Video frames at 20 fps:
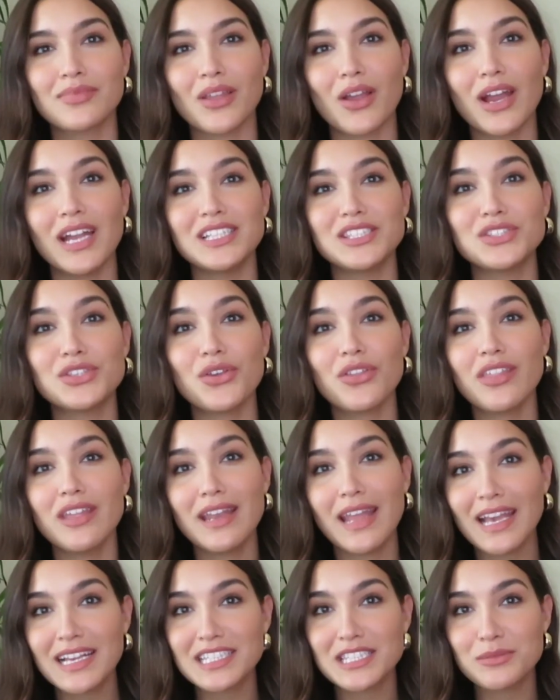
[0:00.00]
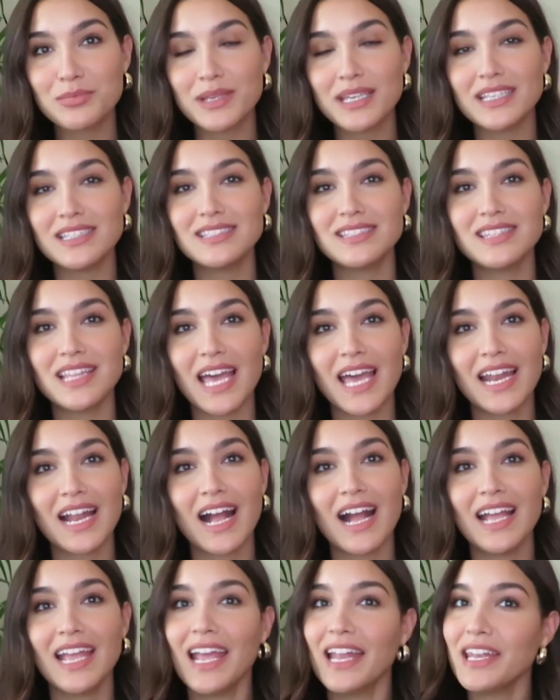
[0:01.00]
All right, so the next piece that
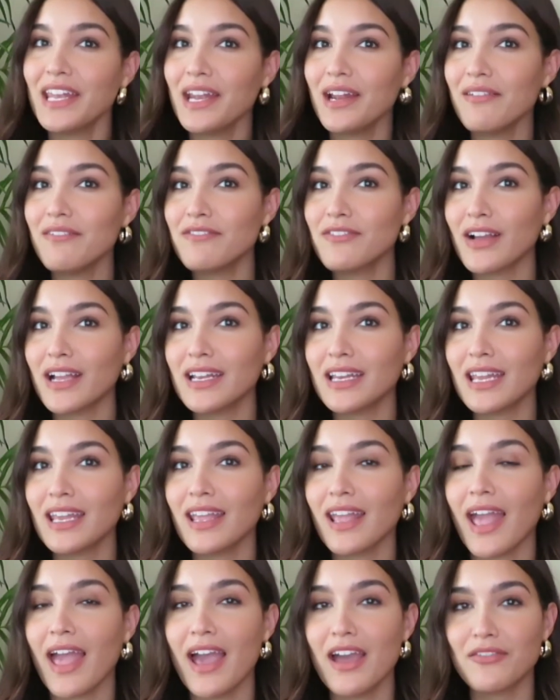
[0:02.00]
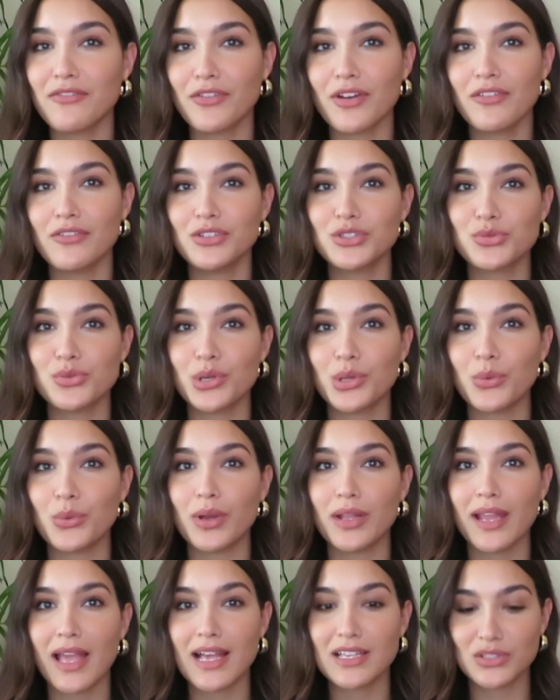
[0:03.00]
I ended up finding at Forever
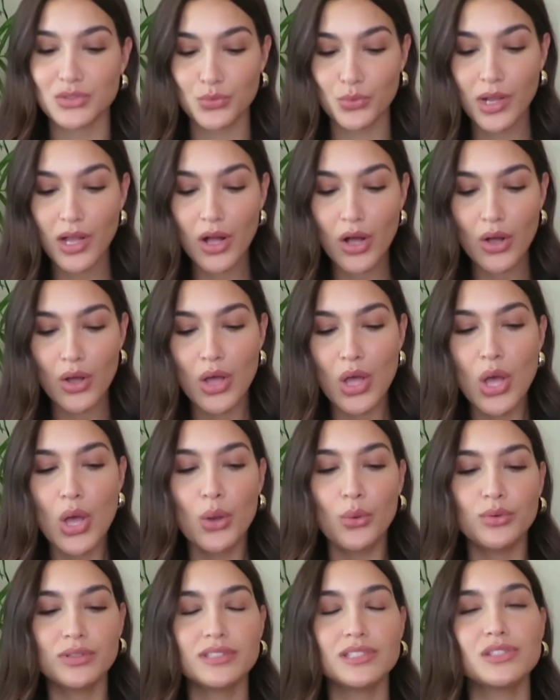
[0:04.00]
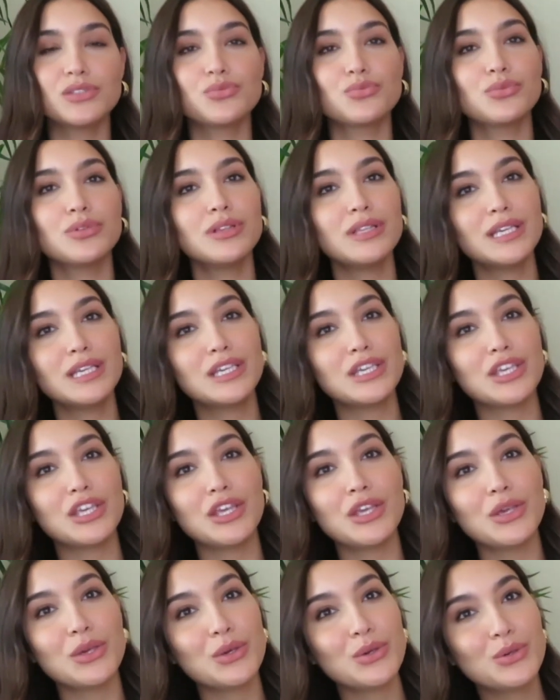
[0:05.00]
21 as well was this really
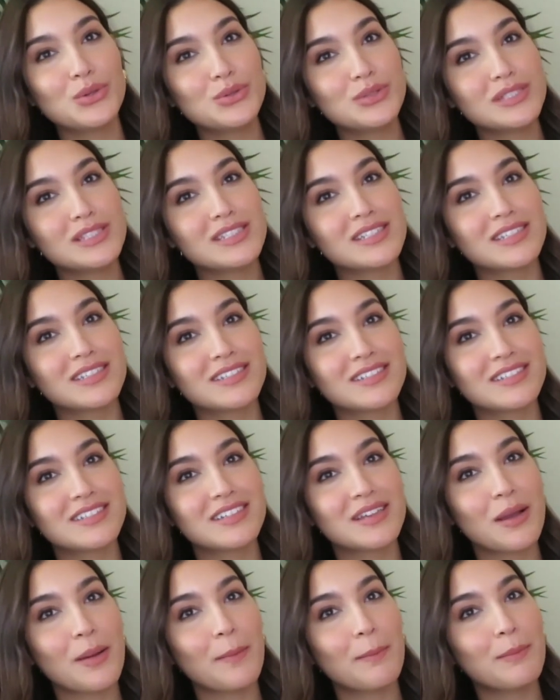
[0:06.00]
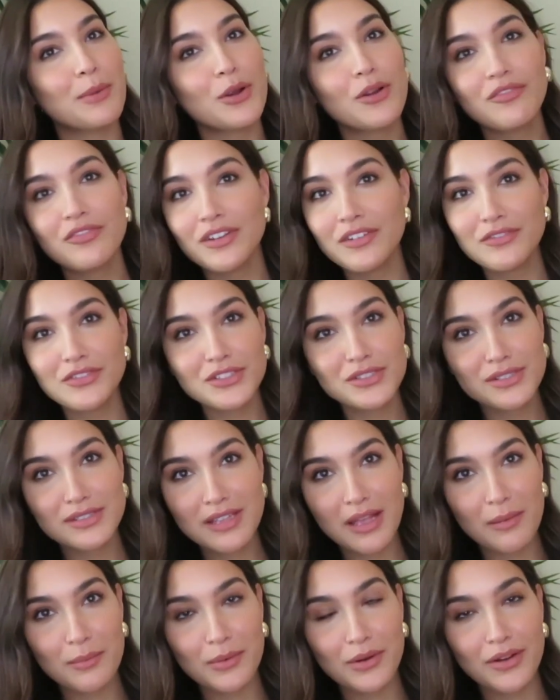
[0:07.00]
cute, perfect for
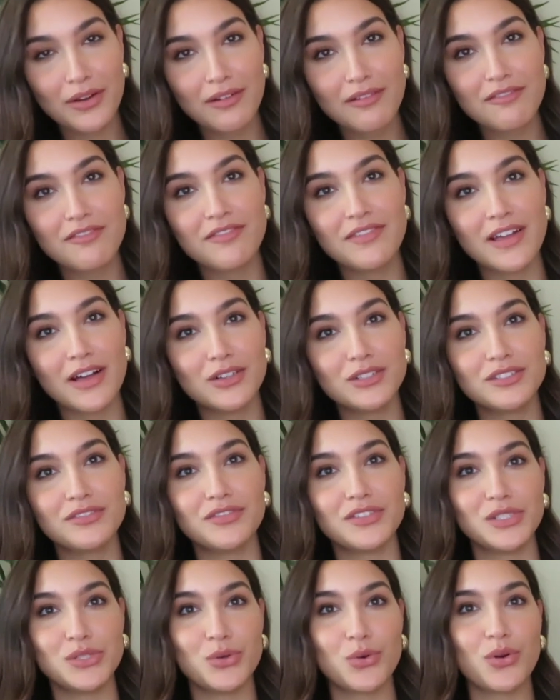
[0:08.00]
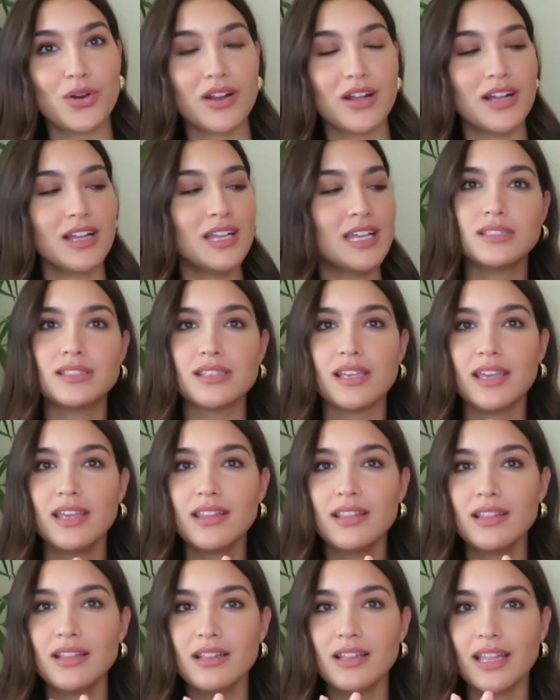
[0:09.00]
summer, felt fedora. It's
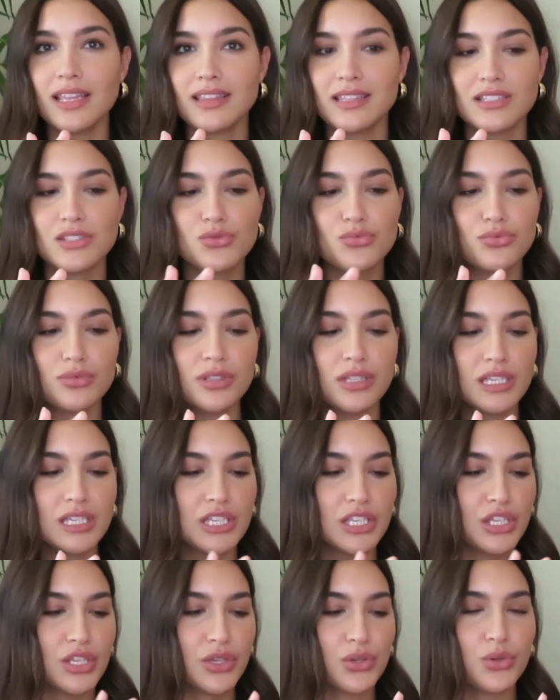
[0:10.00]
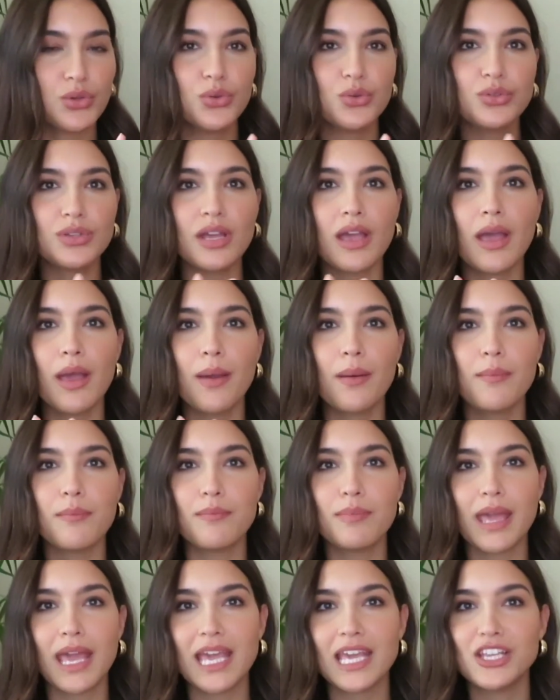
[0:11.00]
in like this really cute
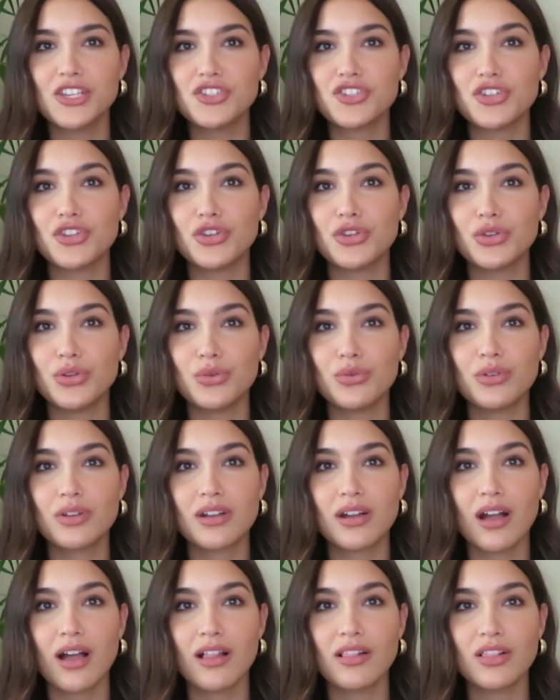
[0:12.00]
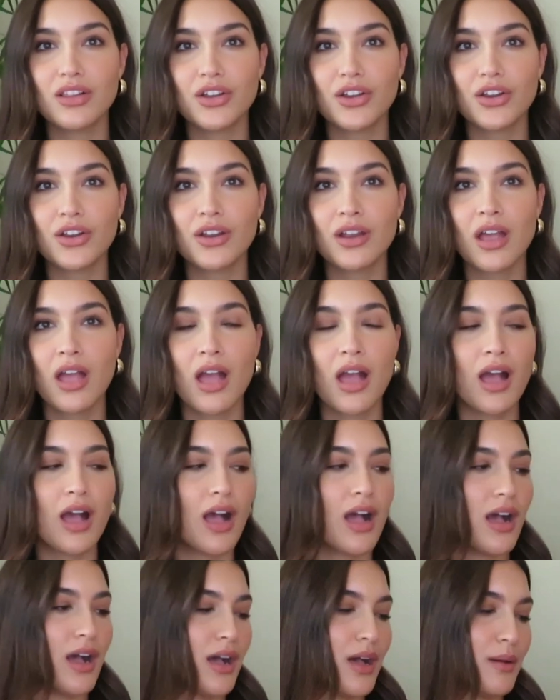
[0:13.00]
beige nude color,
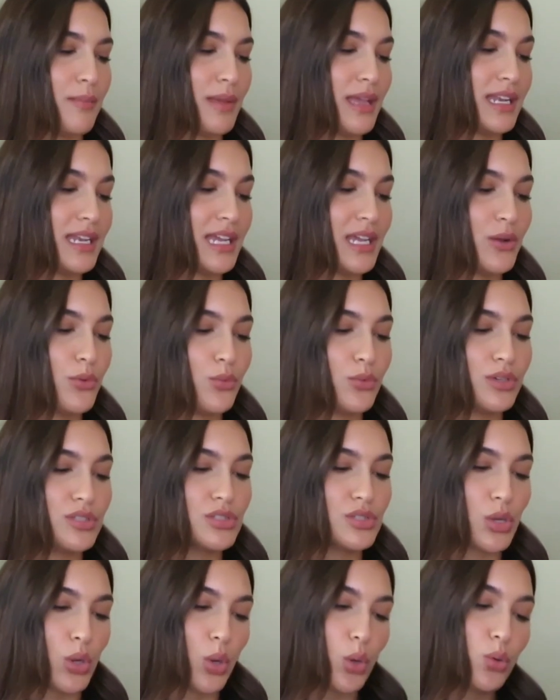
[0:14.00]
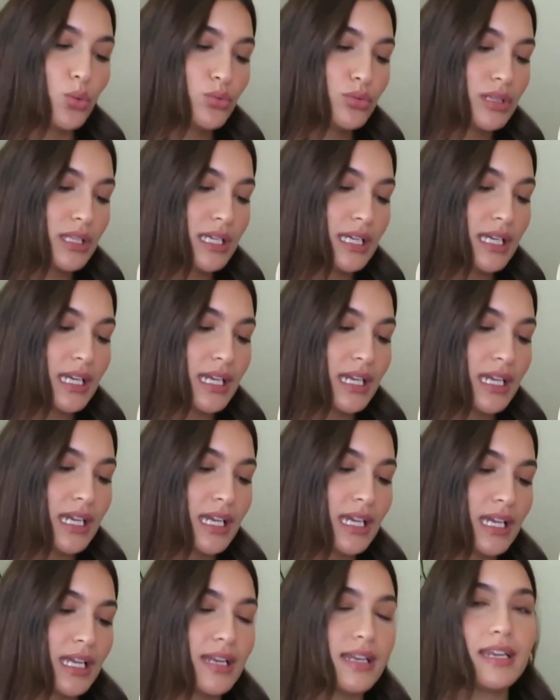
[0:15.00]
and it was
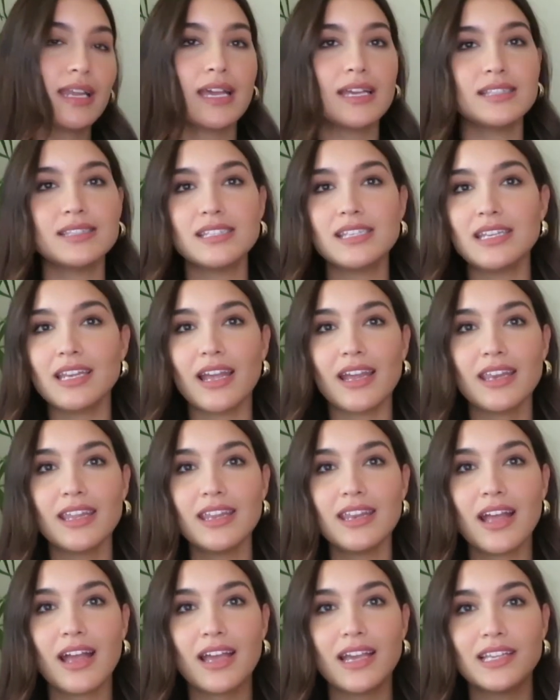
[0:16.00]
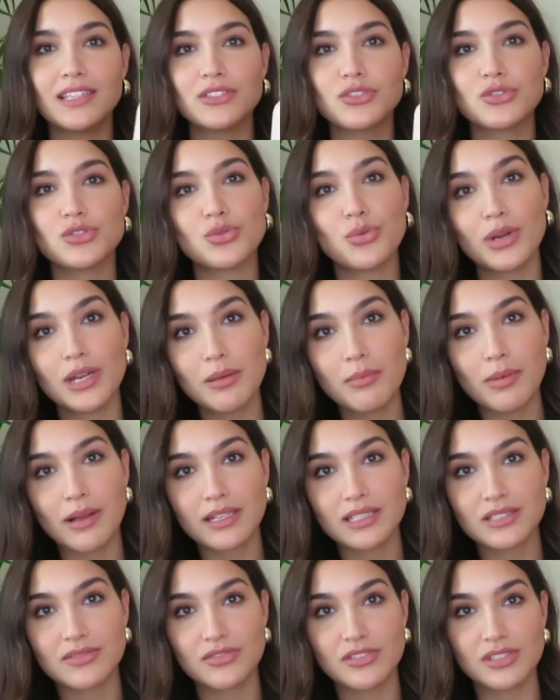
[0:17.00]
only $19.99, so 20
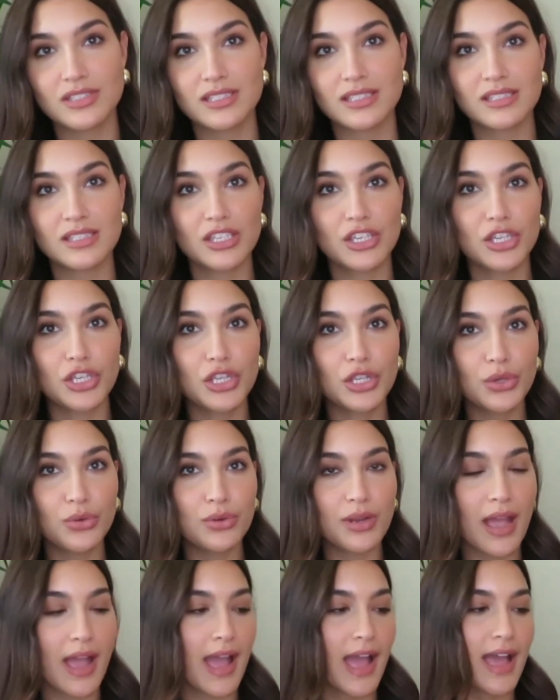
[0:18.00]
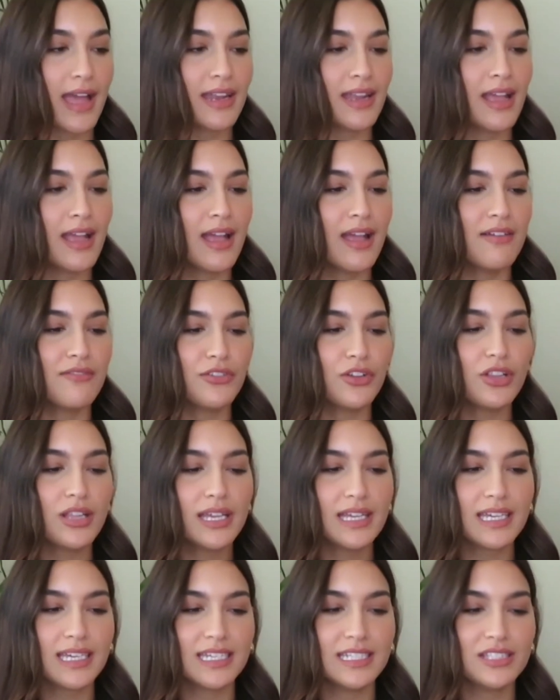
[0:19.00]
bucks for this cute hat. I feel
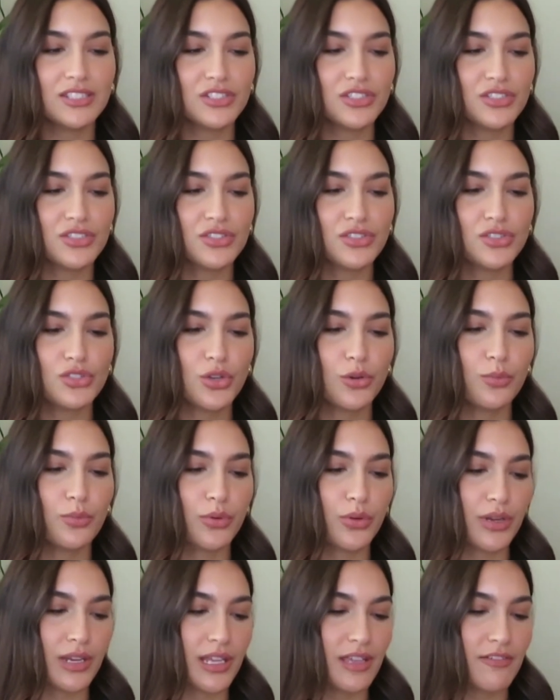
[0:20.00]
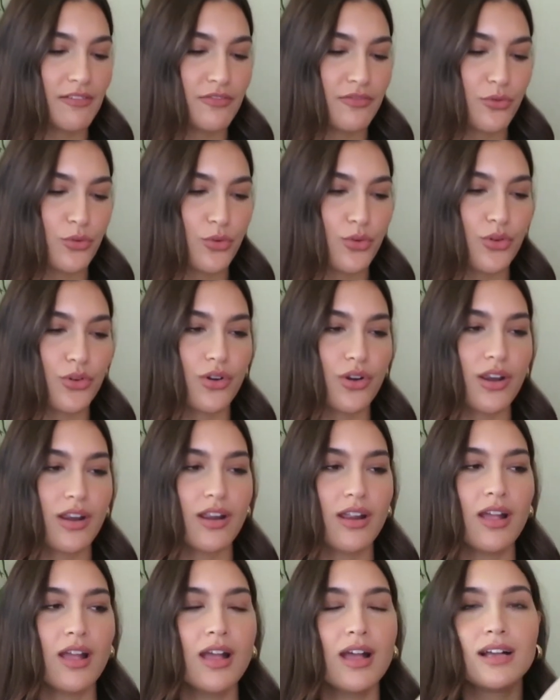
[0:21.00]
like it's just so pretty
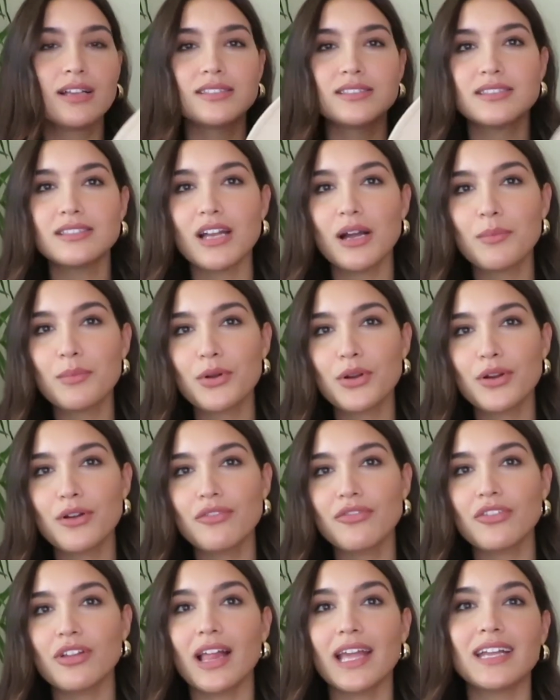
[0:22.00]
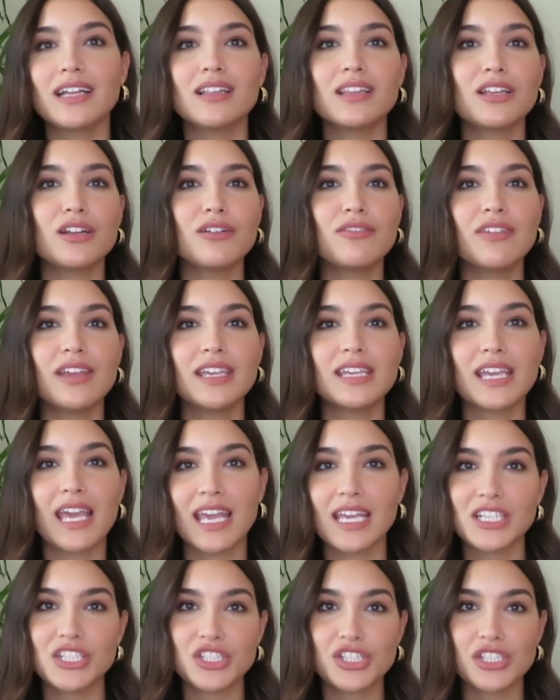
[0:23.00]
for summer, for like a little
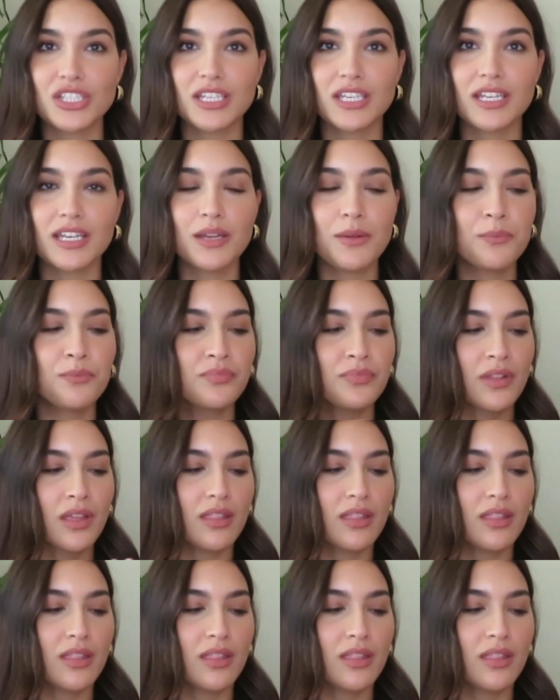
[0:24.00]
vacation.